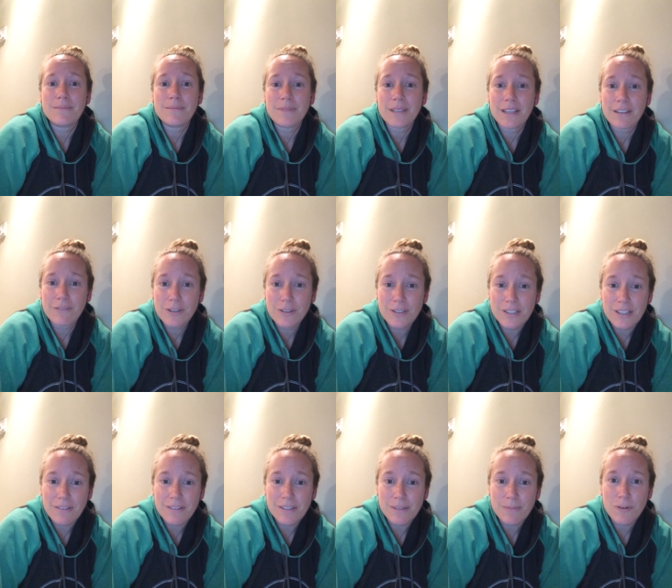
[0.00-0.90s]
give
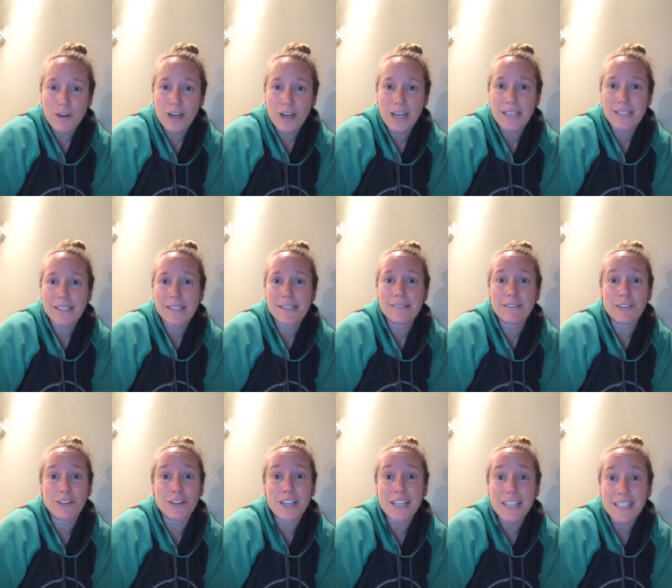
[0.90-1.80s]
yourself some grace.
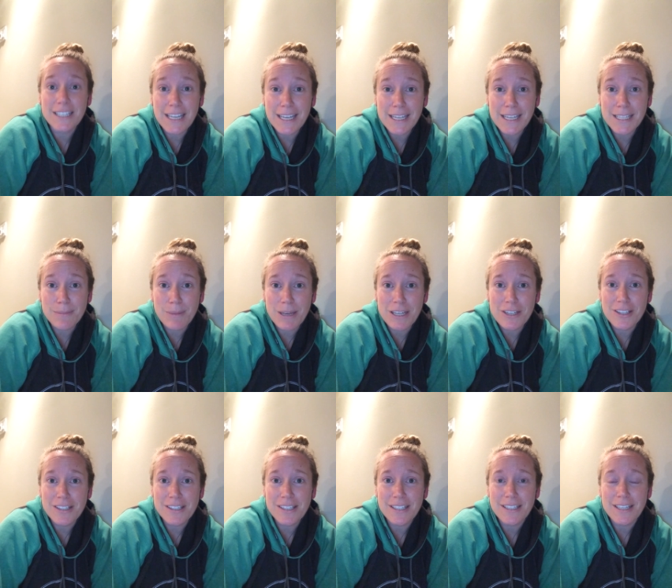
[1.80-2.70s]
Learning takes
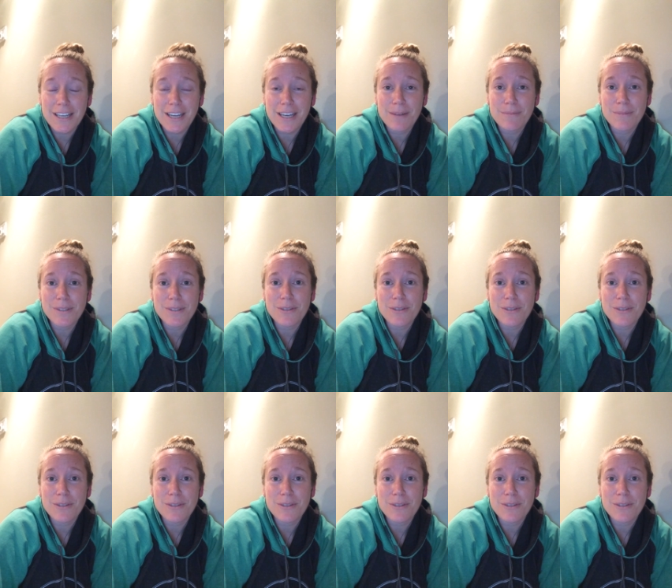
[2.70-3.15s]
patience and time,